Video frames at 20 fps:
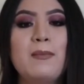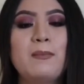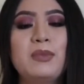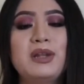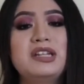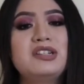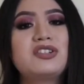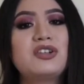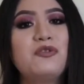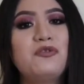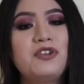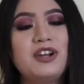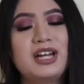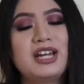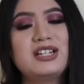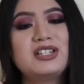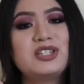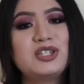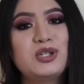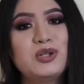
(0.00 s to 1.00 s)
Please don't
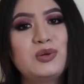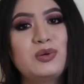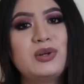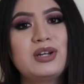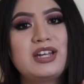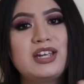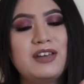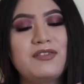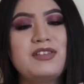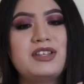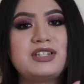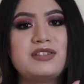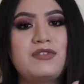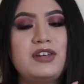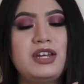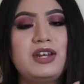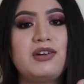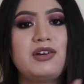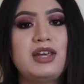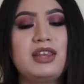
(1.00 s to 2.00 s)
forget to give this
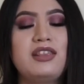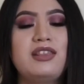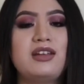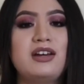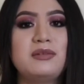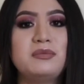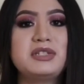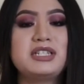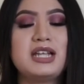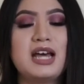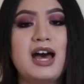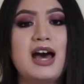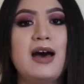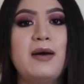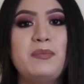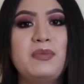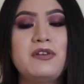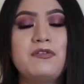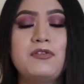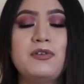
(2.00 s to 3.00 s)
video a thumbs
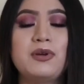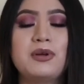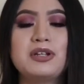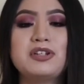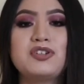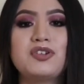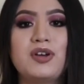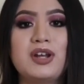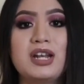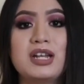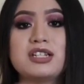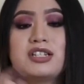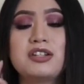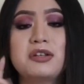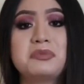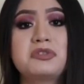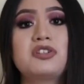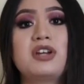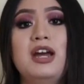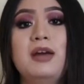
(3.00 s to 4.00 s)
up if you enjoyed, and
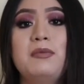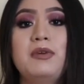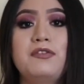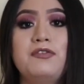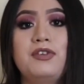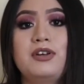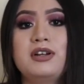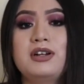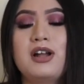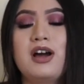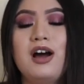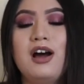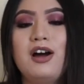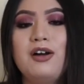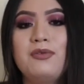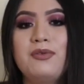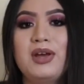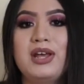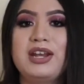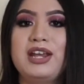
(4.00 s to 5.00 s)
subscribe if you're not
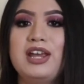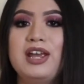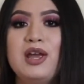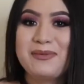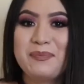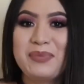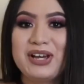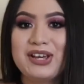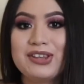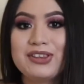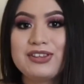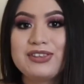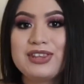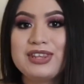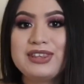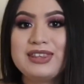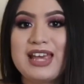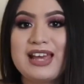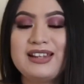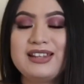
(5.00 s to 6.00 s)
already. But other
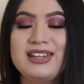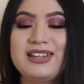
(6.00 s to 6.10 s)
than that,